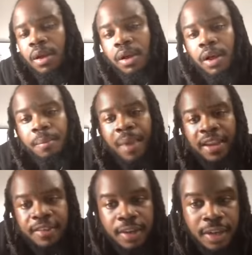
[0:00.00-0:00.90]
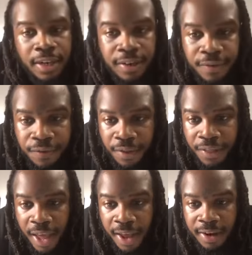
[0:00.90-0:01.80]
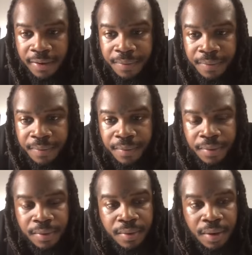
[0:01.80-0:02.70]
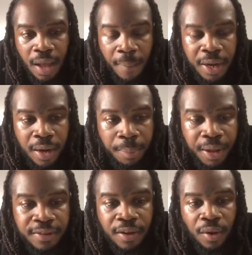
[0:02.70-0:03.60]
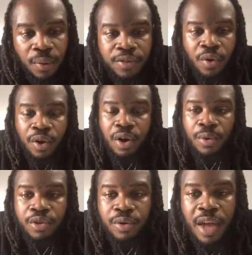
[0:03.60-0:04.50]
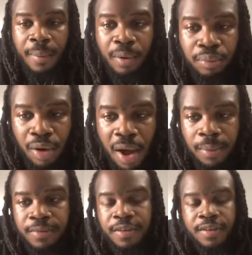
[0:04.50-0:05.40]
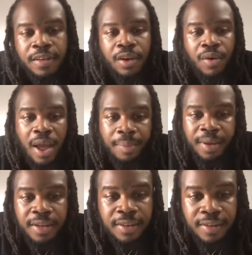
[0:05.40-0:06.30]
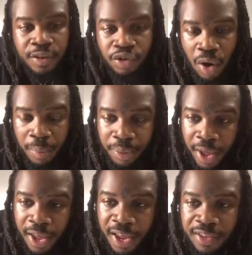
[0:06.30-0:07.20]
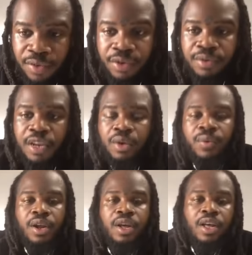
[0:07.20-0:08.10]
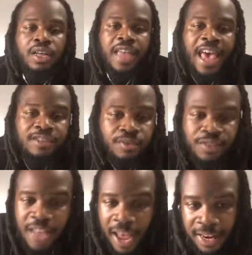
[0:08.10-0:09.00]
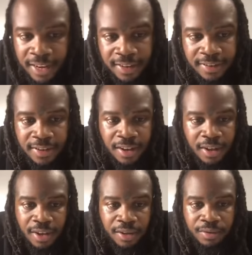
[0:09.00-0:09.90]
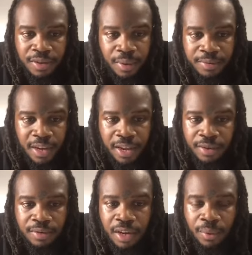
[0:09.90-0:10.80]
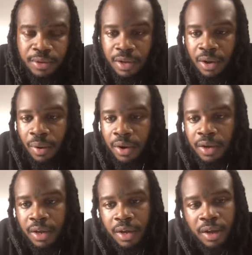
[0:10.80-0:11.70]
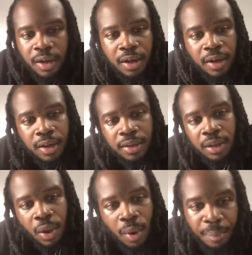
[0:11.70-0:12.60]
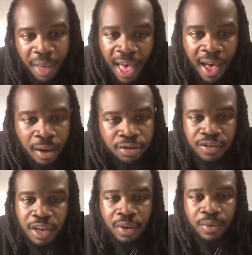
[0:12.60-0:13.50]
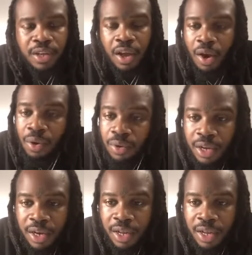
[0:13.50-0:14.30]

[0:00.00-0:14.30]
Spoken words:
Basically, for that, I mean, it depends on what's going on with your abdominal problems. Is it cramping? Is it sharp pains? Or you dealing with a gastrositis? You see what I'm saying? You dealing with the lower bowels? You dealing with the colon?